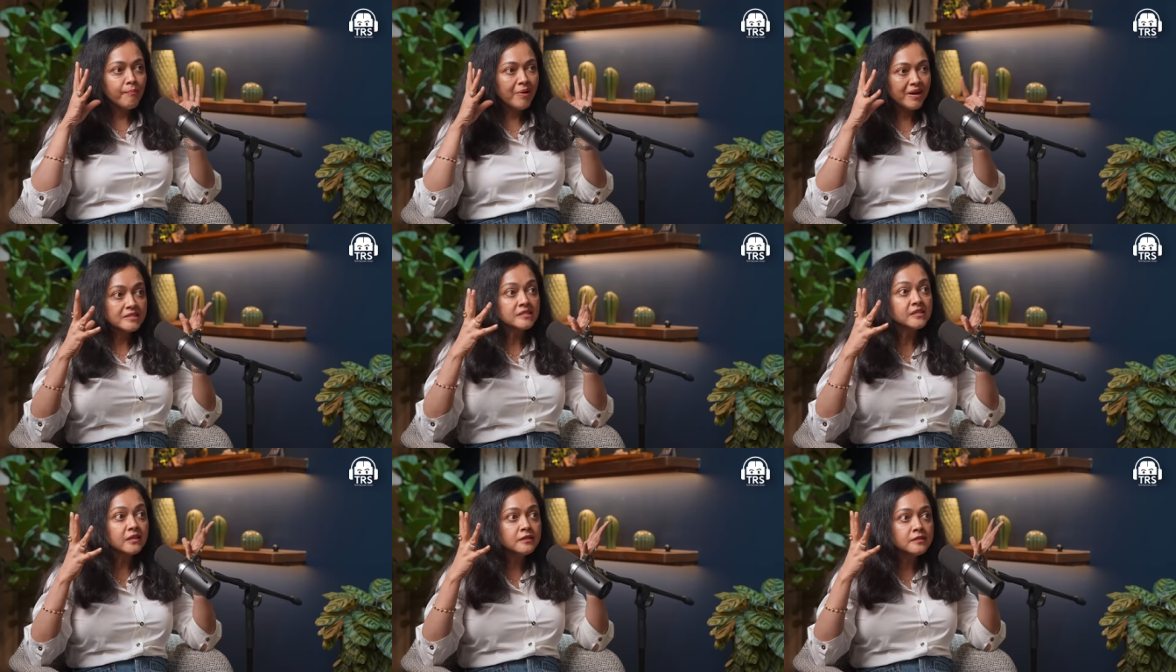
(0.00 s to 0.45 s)

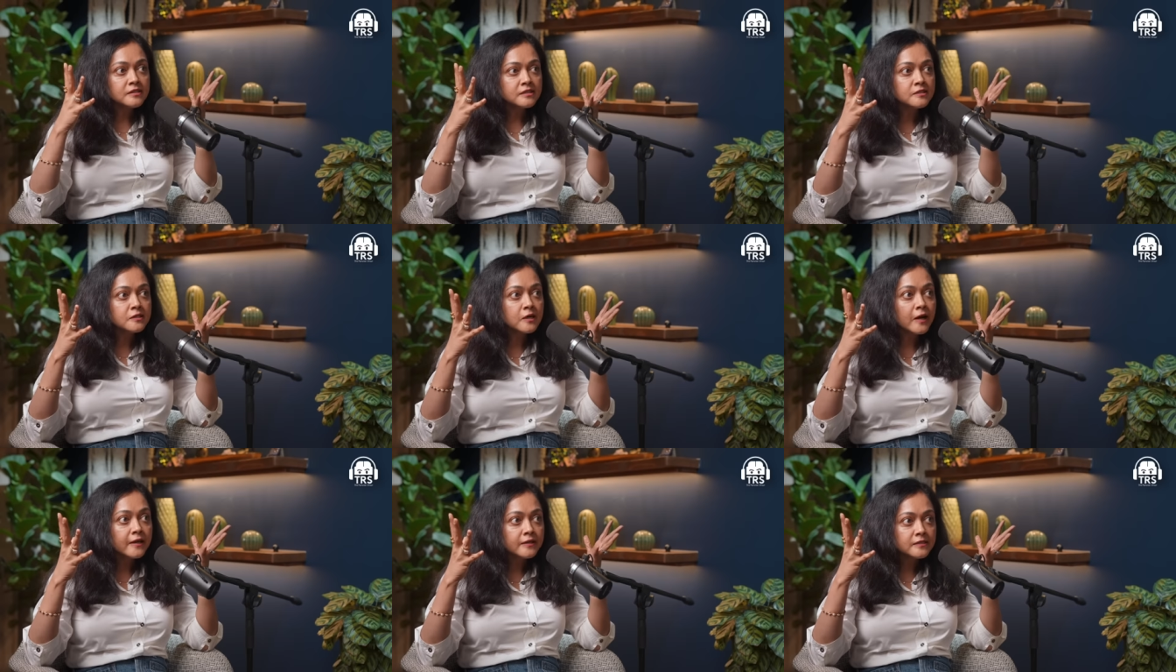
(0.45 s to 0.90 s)
my skin
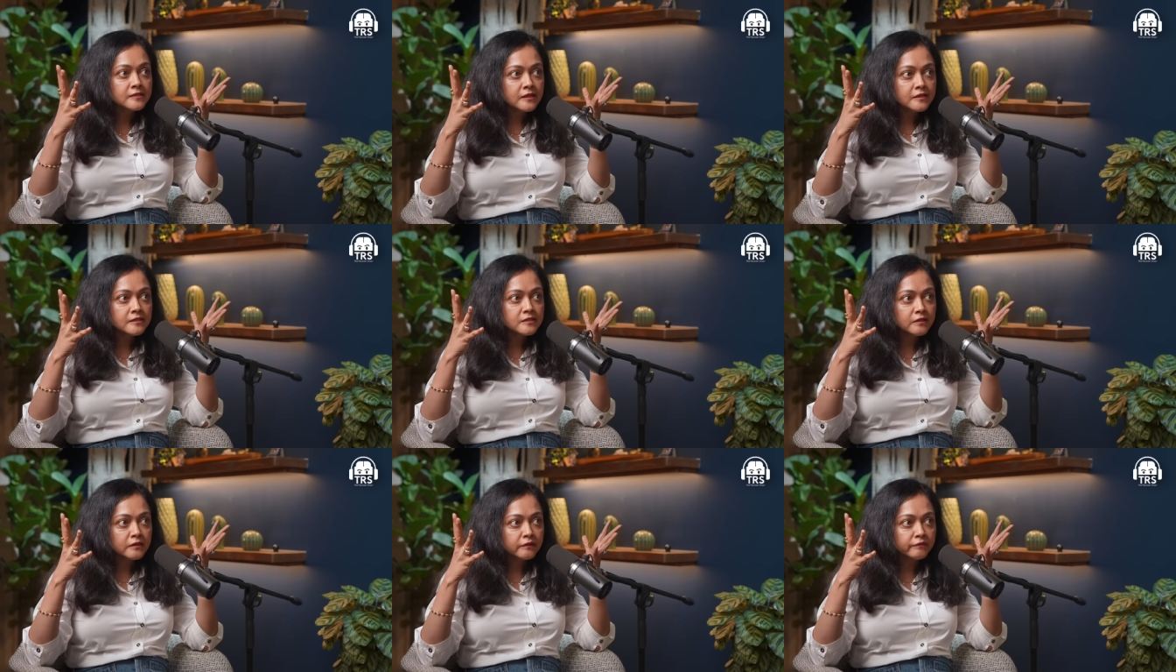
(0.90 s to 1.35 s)
is dry and
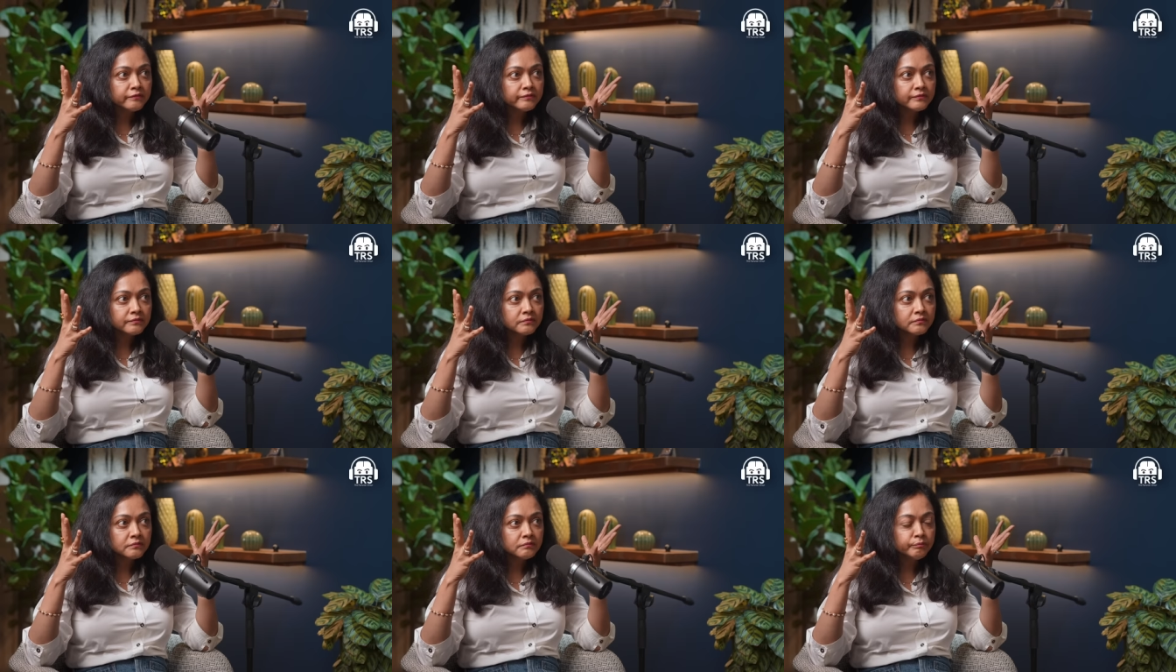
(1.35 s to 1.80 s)

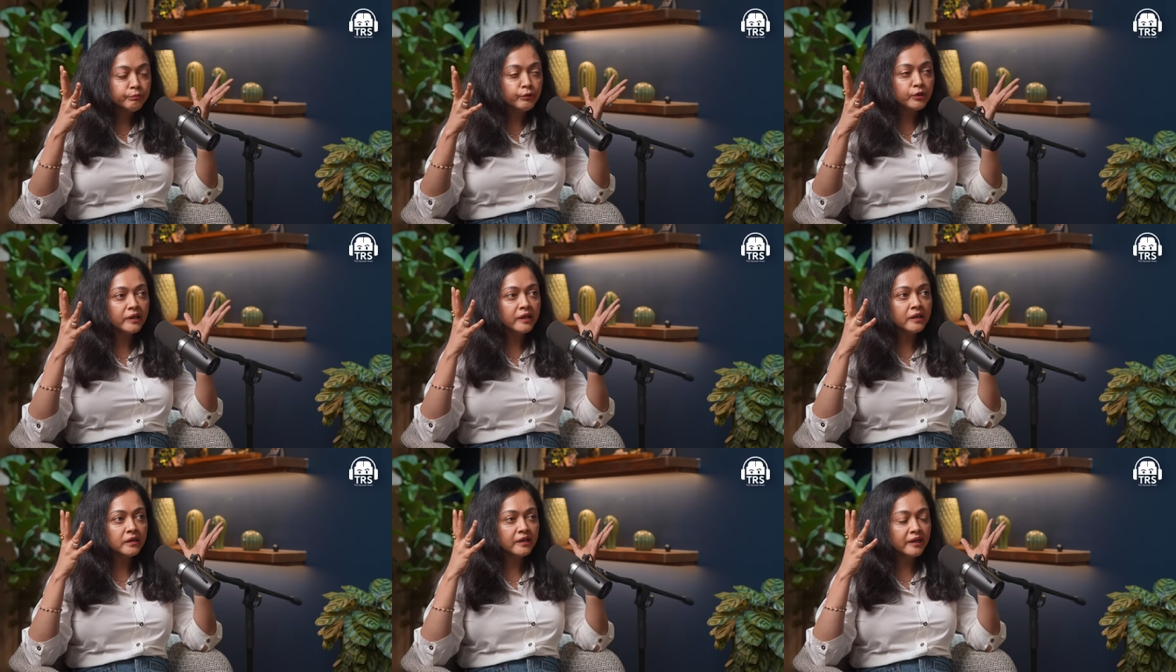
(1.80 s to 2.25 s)
sensitive.
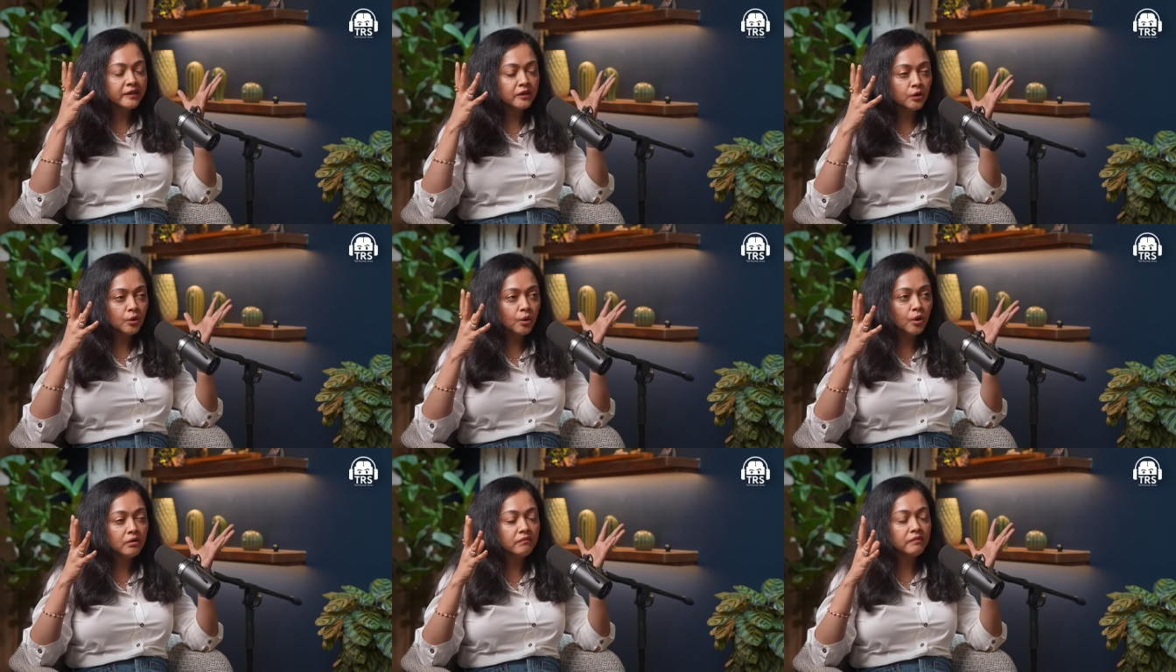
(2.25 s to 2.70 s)
Putting
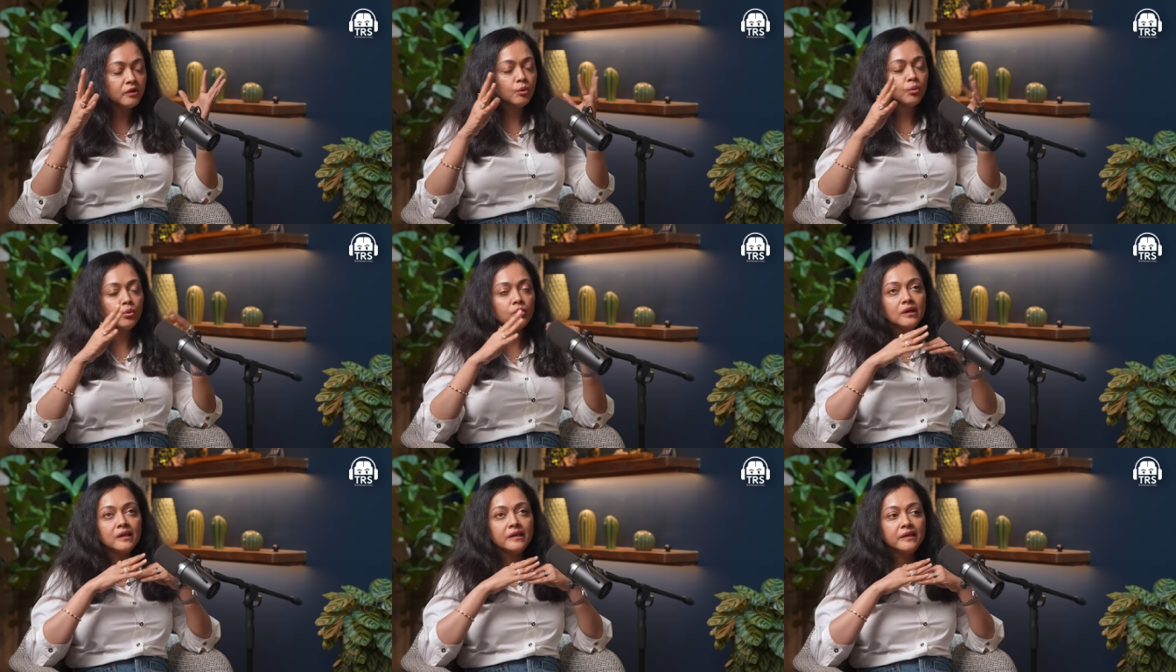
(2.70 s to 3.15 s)
retinol
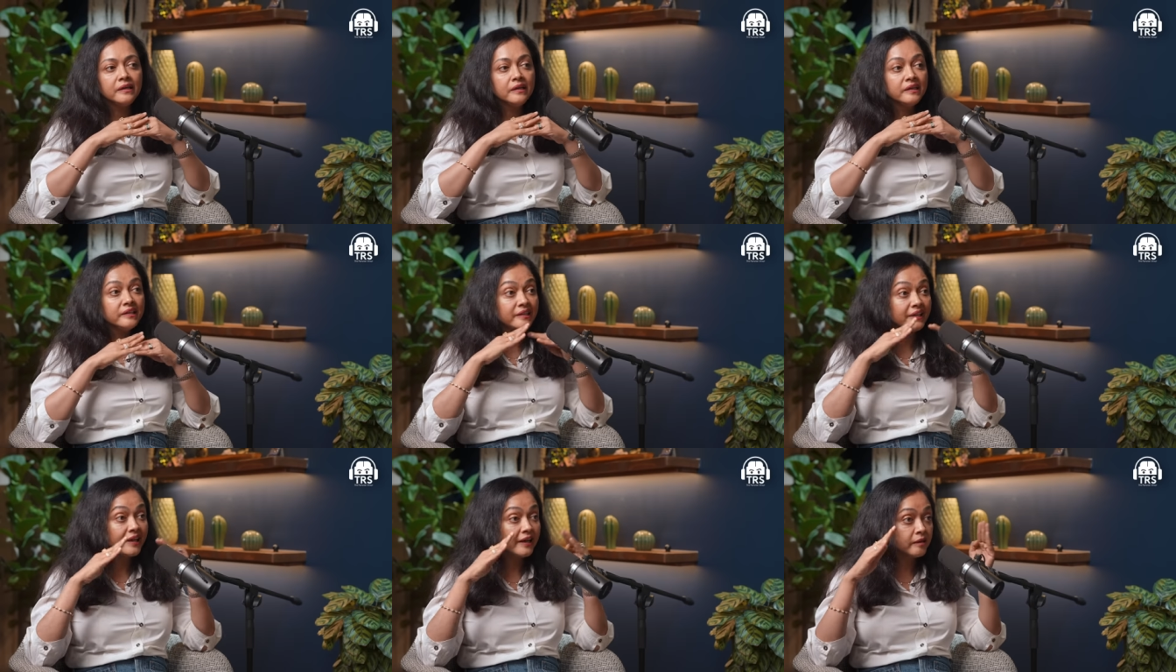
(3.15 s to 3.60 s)
will only
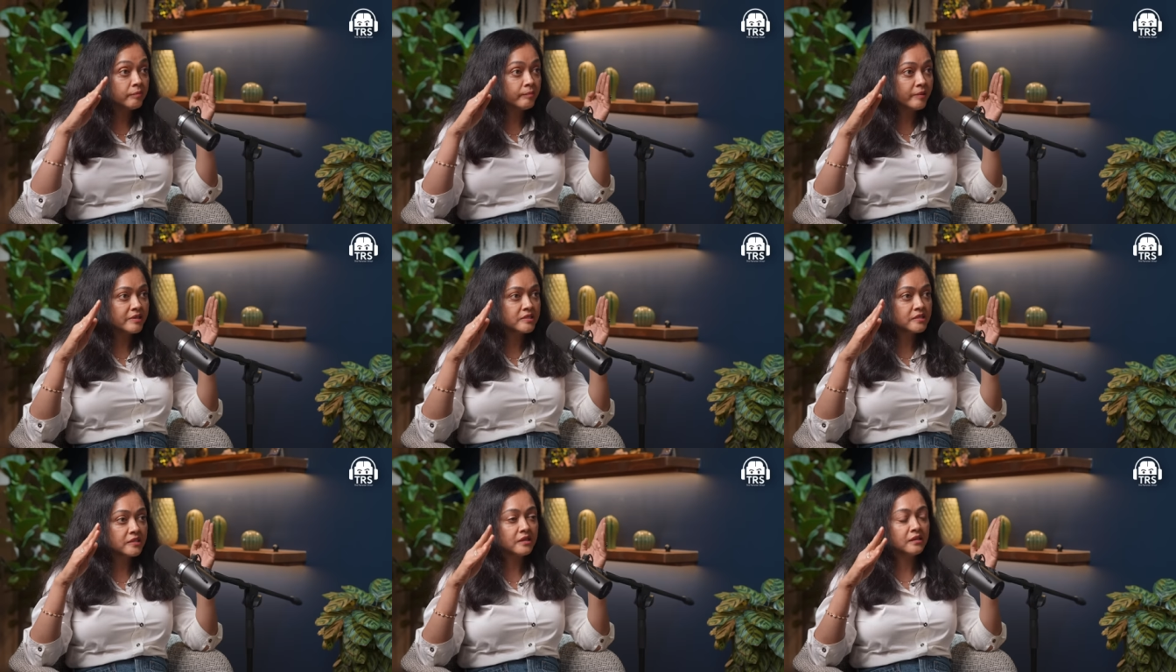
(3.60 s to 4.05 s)
irritate
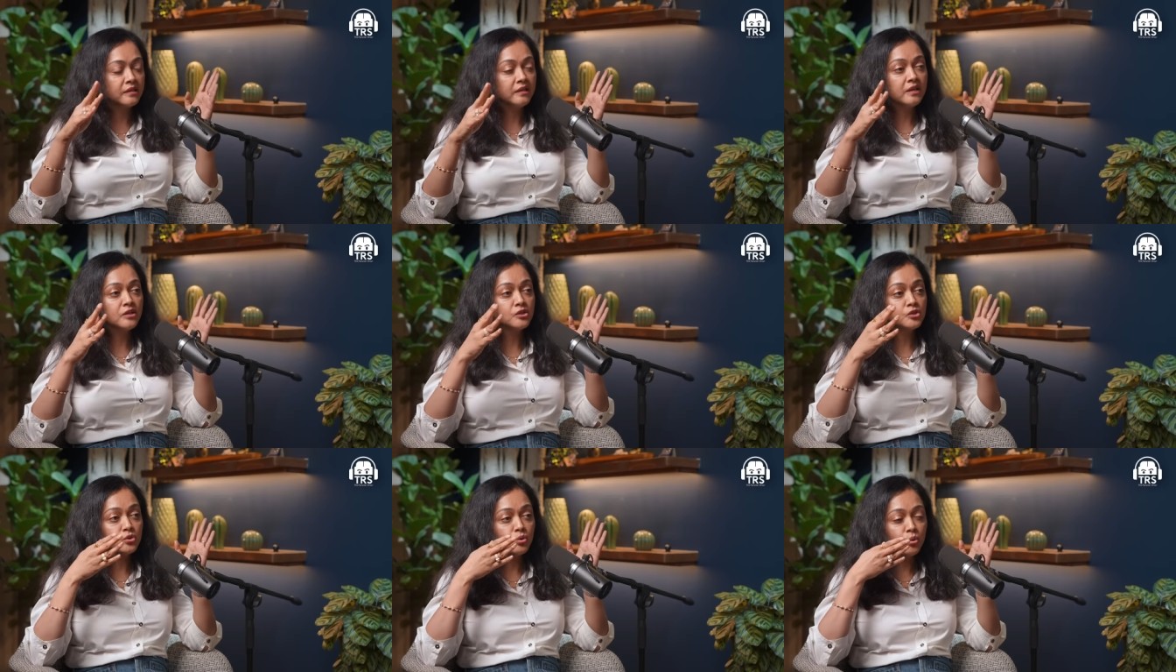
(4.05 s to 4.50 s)
my skin.
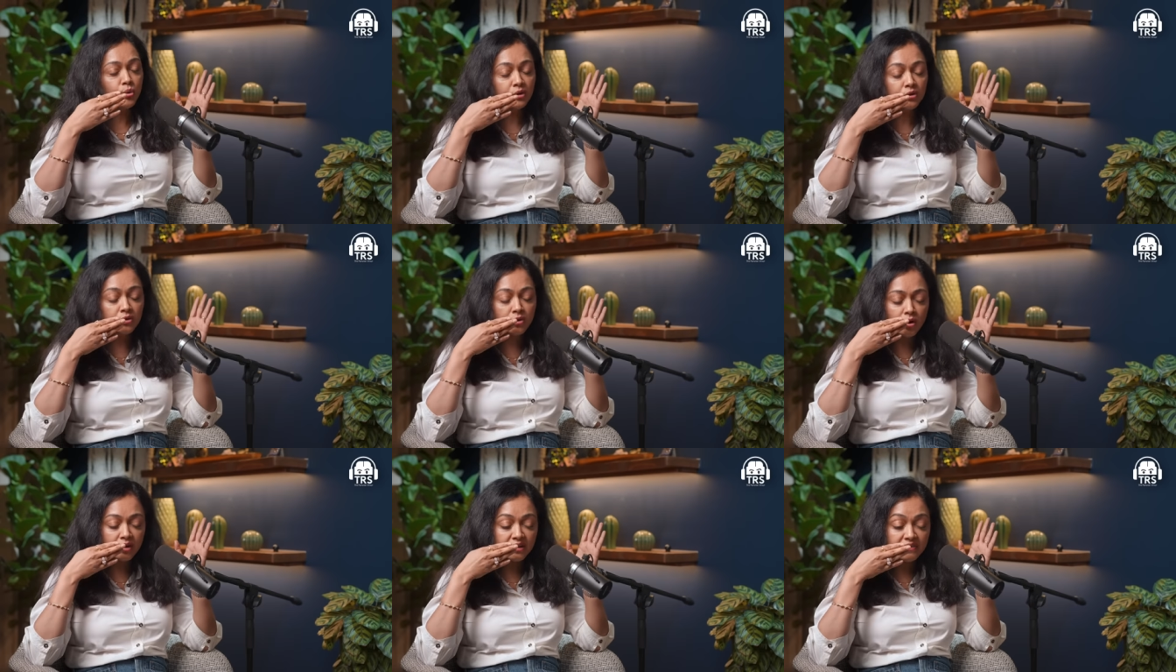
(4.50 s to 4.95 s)
There is
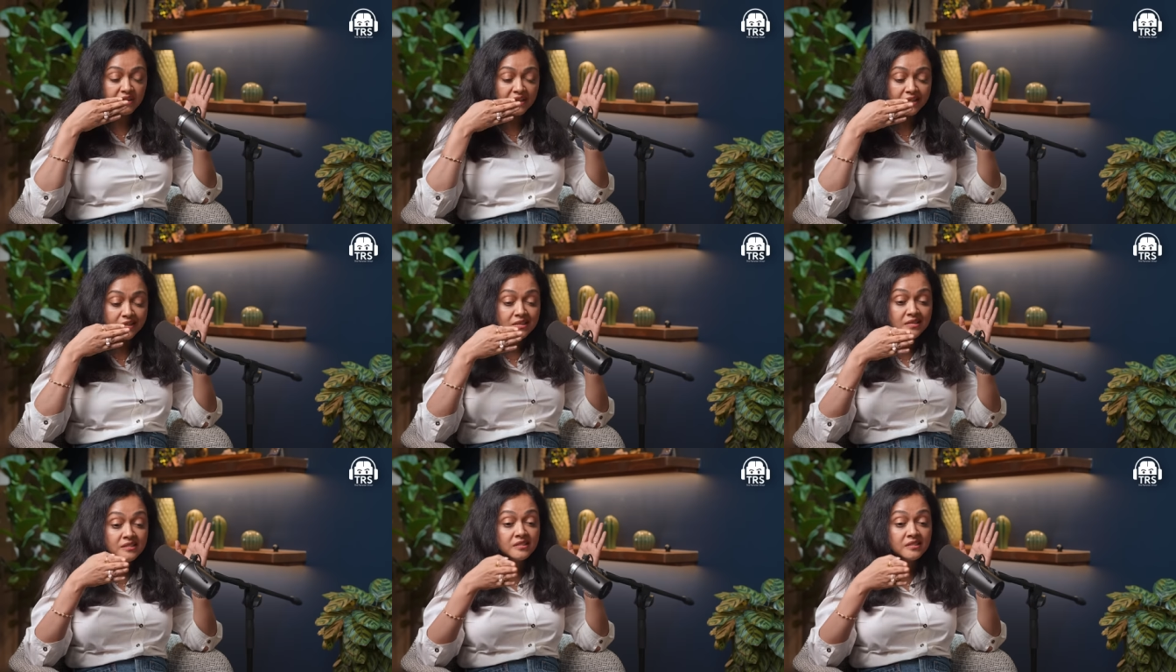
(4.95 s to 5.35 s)
not even